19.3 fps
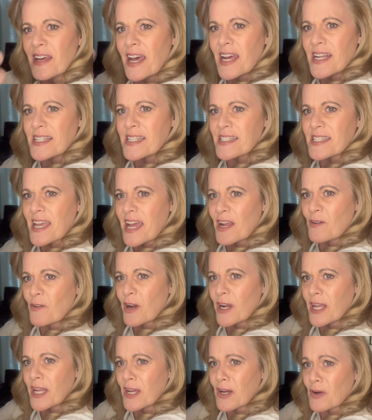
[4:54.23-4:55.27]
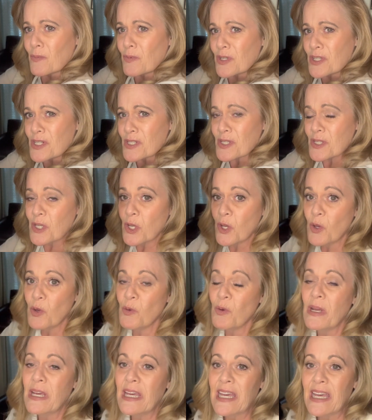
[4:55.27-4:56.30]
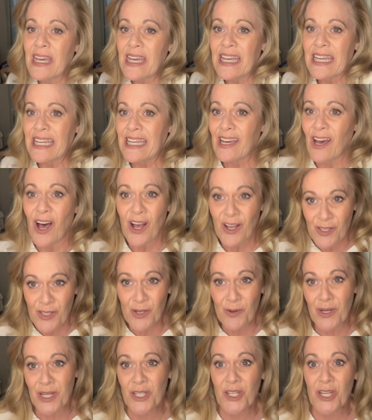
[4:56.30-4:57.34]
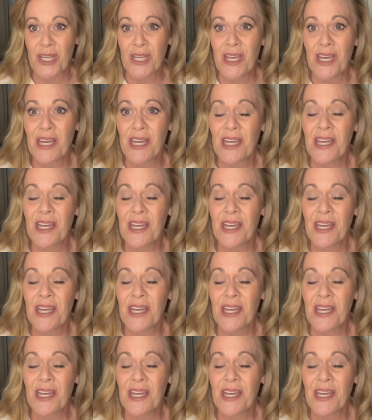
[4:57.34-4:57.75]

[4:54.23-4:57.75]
a design right here, which is cute. Also itchy.